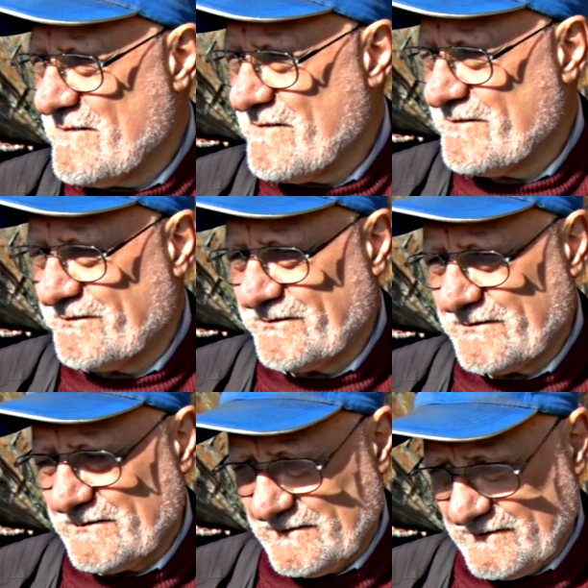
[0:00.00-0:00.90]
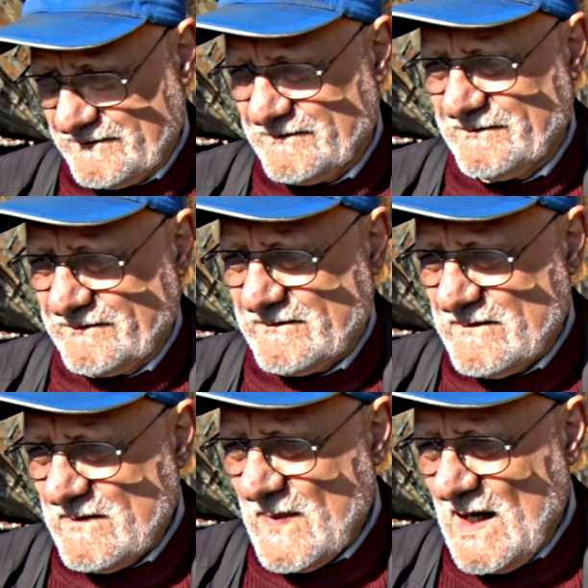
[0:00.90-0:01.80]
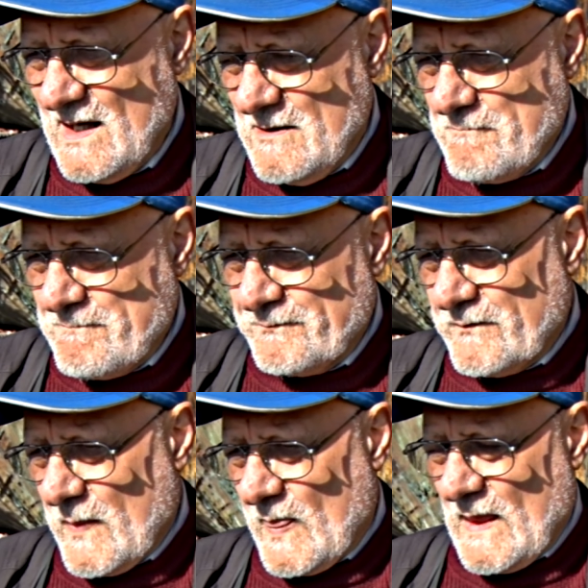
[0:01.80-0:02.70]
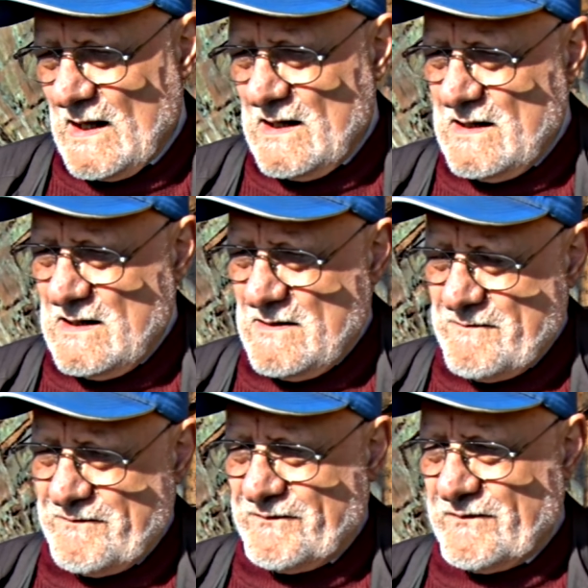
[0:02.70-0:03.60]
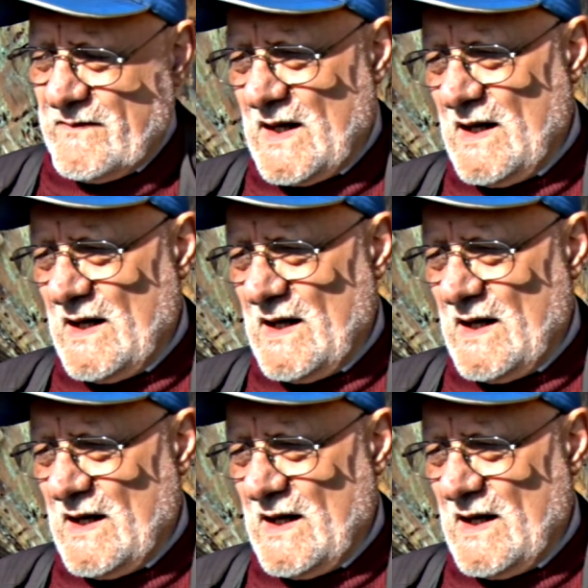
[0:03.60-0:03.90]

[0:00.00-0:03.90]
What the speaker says: Is that in preparation for doing something on the outside?